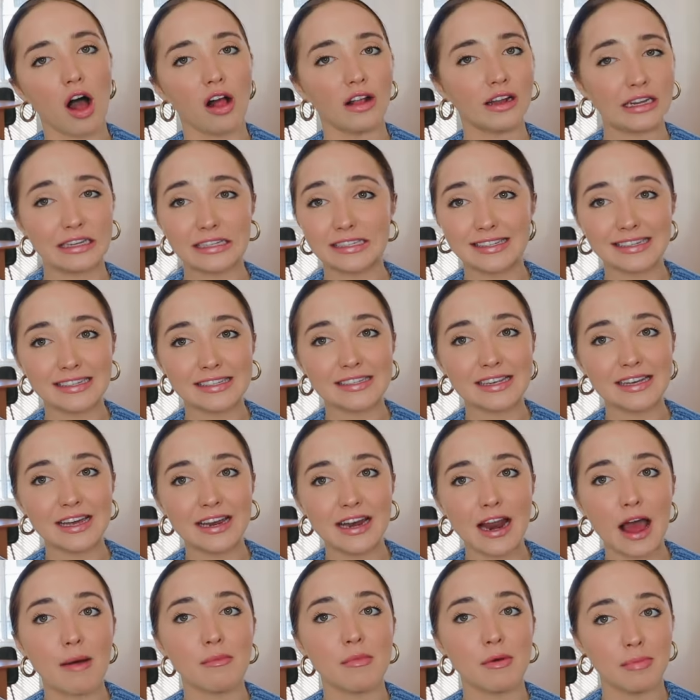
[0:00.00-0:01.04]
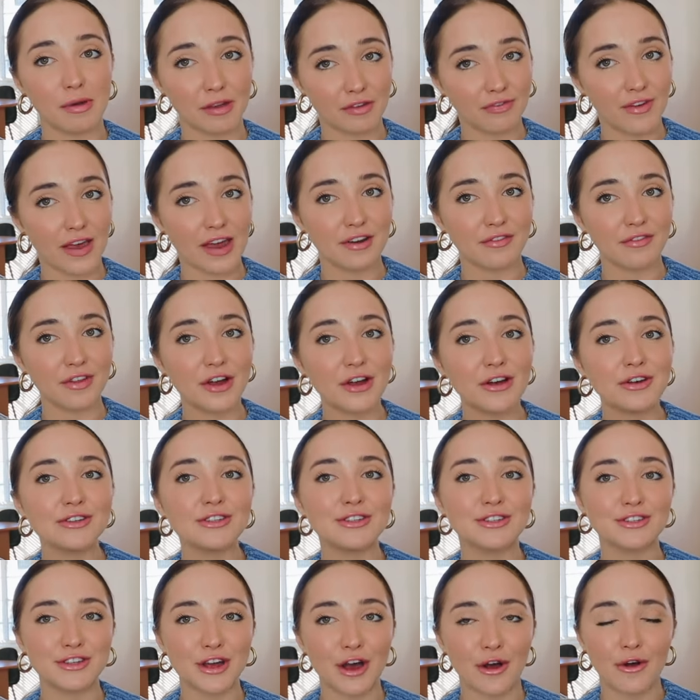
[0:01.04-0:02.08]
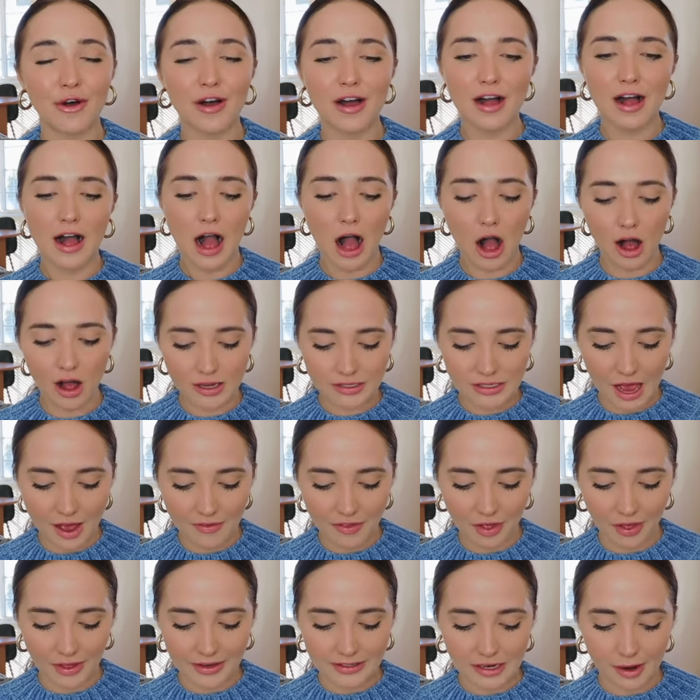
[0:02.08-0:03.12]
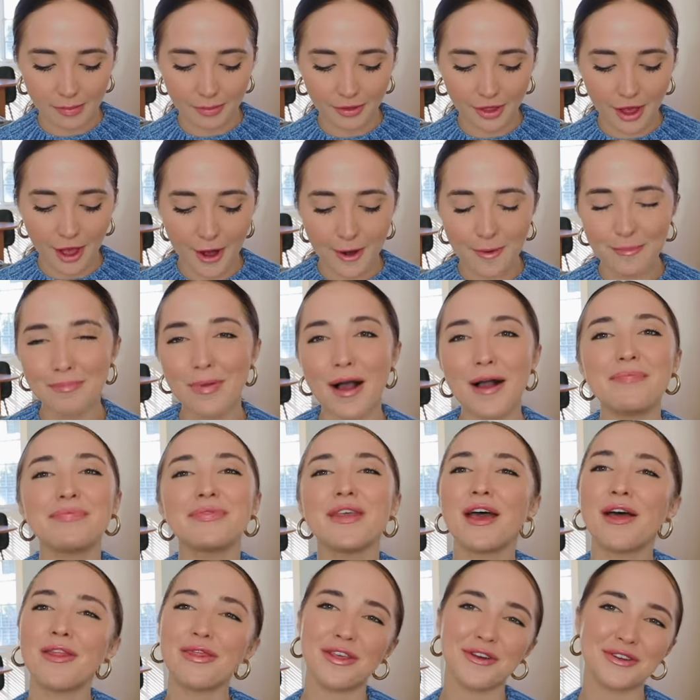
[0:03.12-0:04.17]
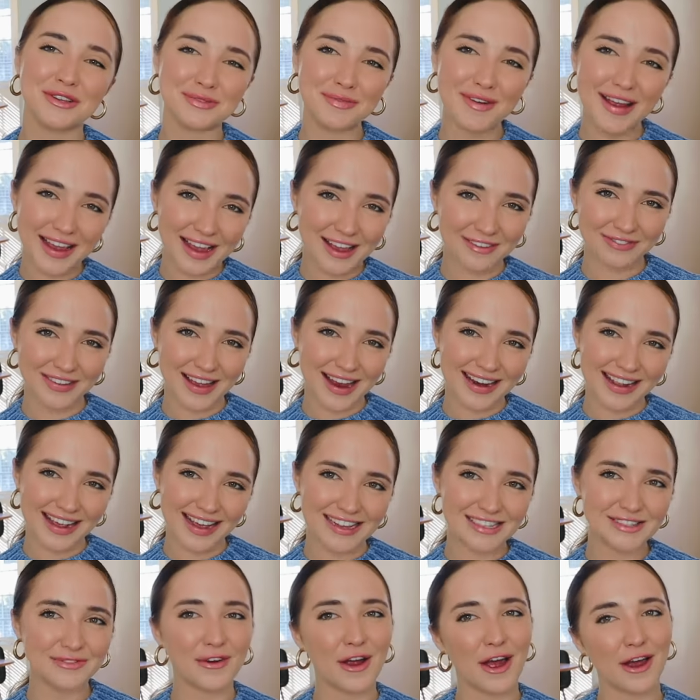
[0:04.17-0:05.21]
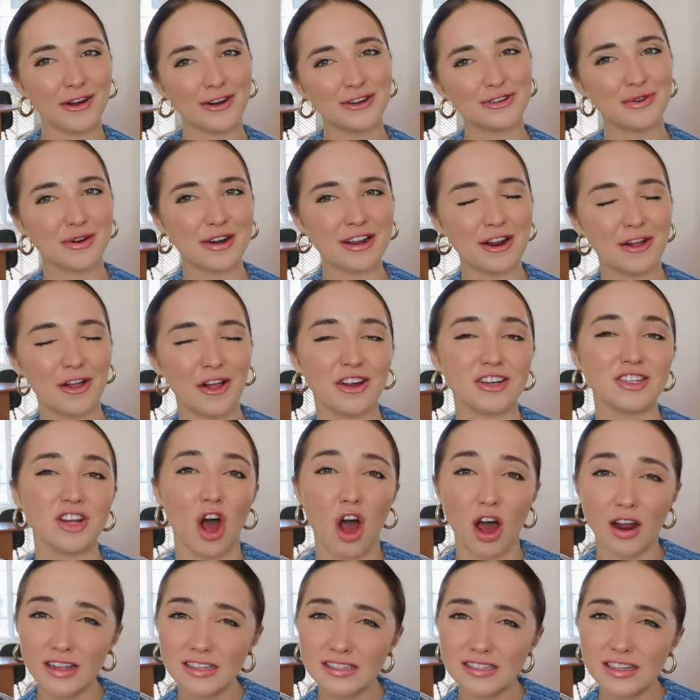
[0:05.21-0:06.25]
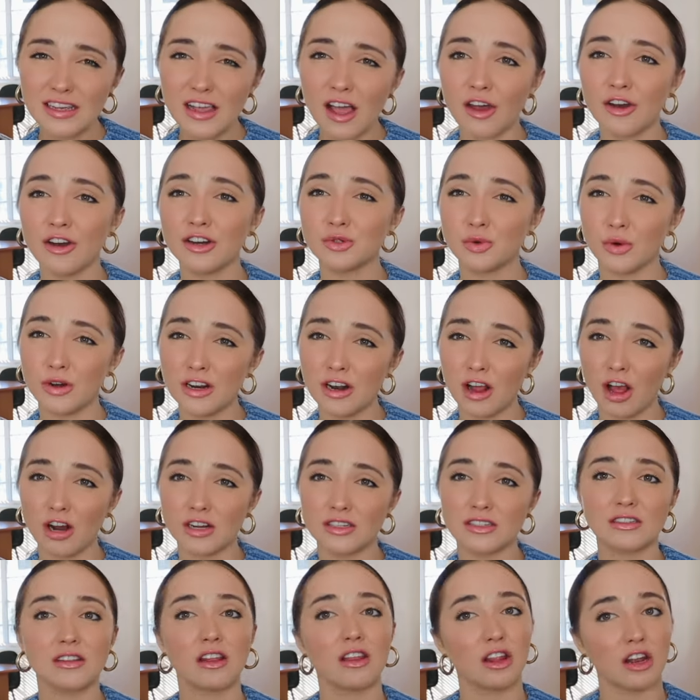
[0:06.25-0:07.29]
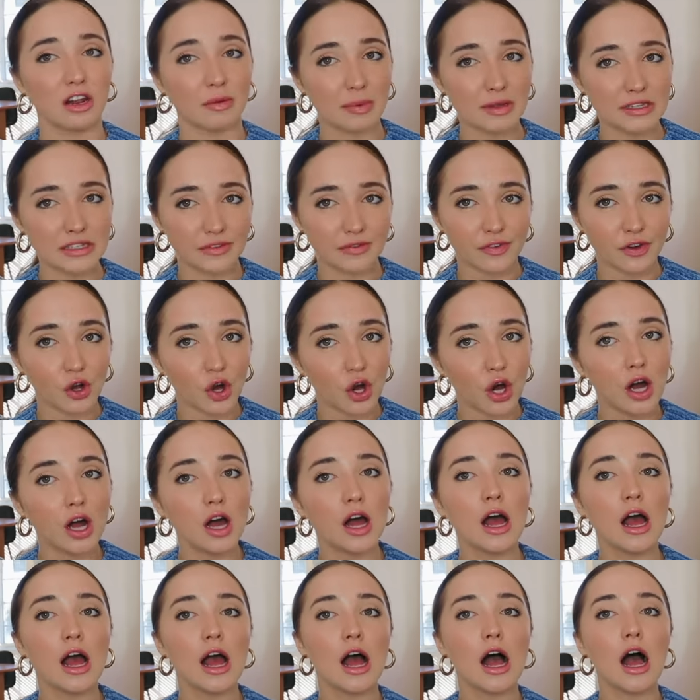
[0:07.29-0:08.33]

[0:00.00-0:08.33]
holiday season. I'm a big fan of those. So I'll also have that link down below. But those are my gift ideas for under $20. Honestly, under $20 is a little bit difficult.